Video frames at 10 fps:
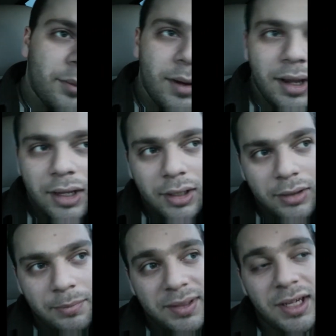way,
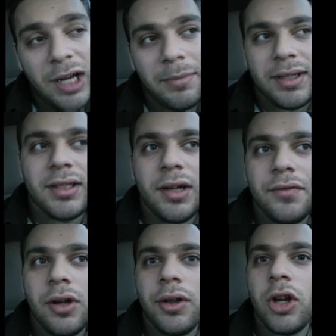beside
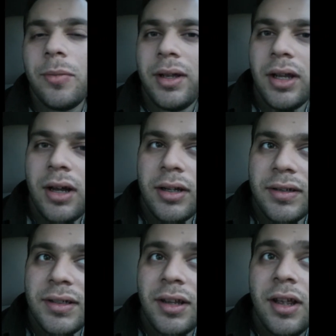myself, going, oh my
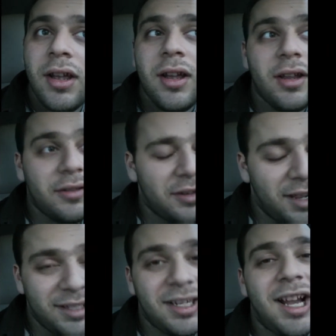goddess, the
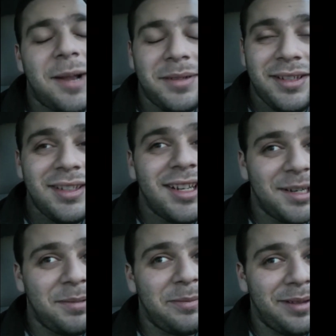next time this is
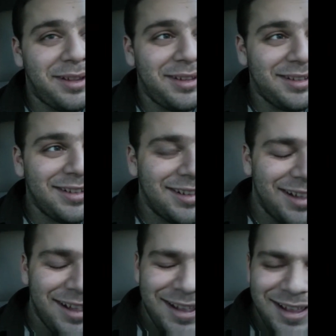gonna be me.
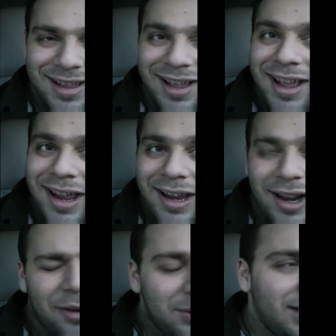And I
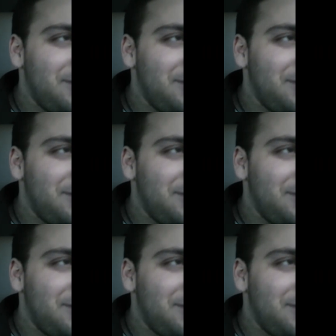got really,